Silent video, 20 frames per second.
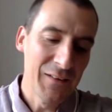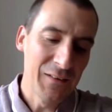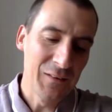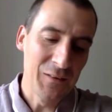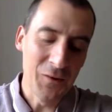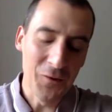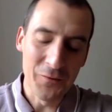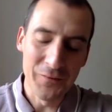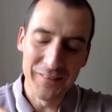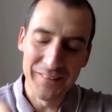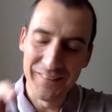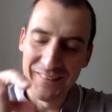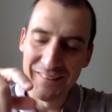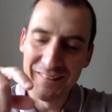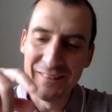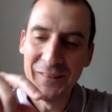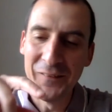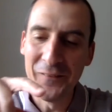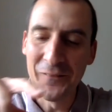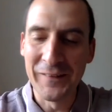
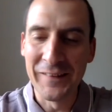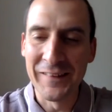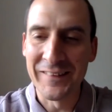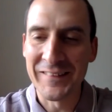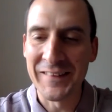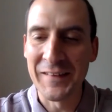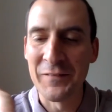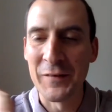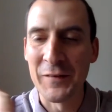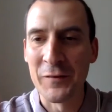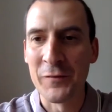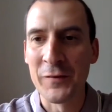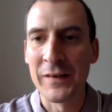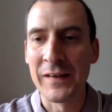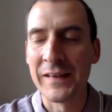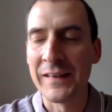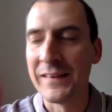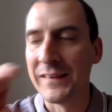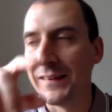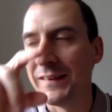Lauren has given a
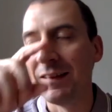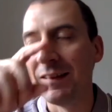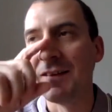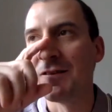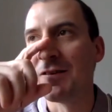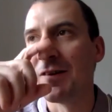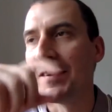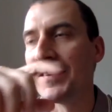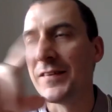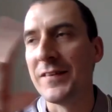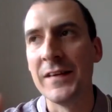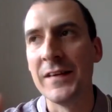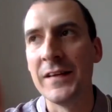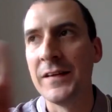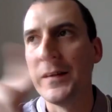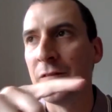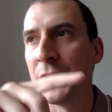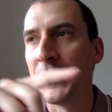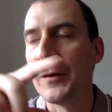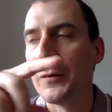really interesting
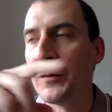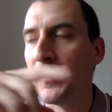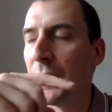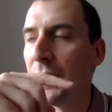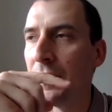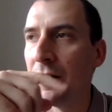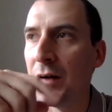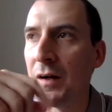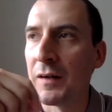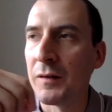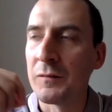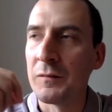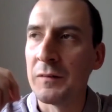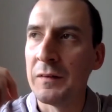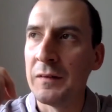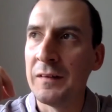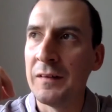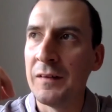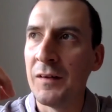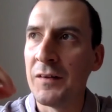interview
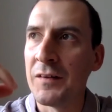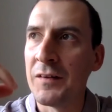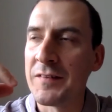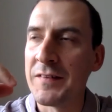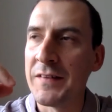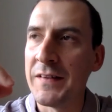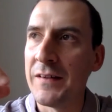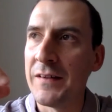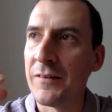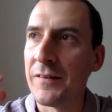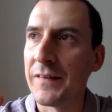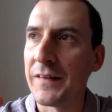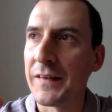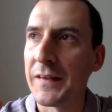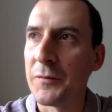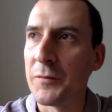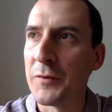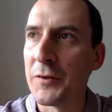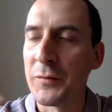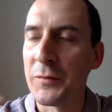last year, I
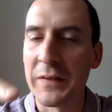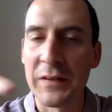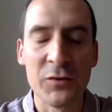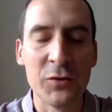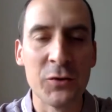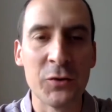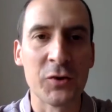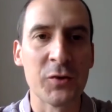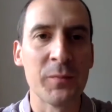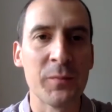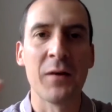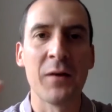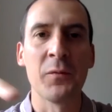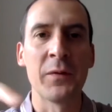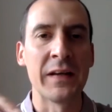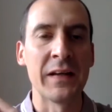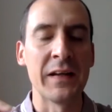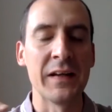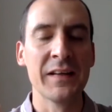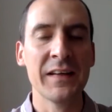think it was, when he talked about
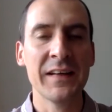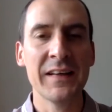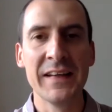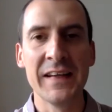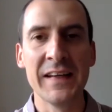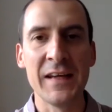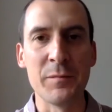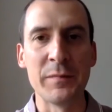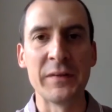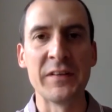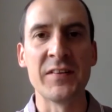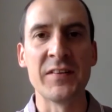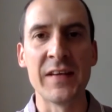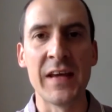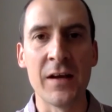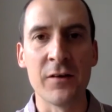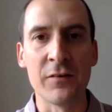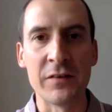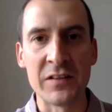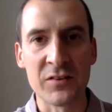when him and
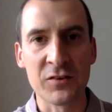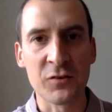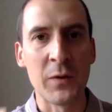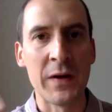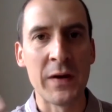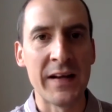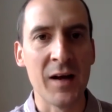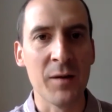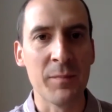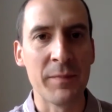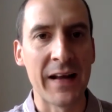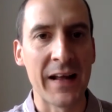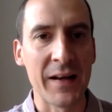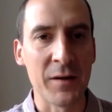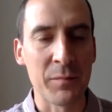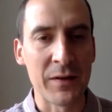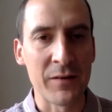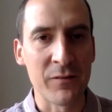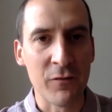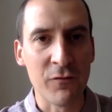Thierry squared up and had a
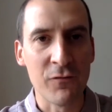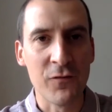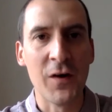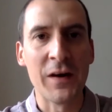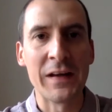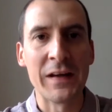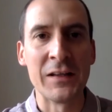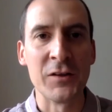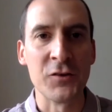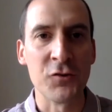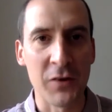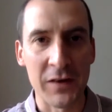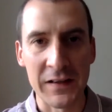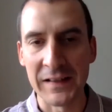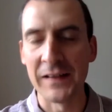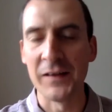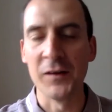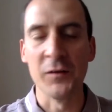bit of a fight in training.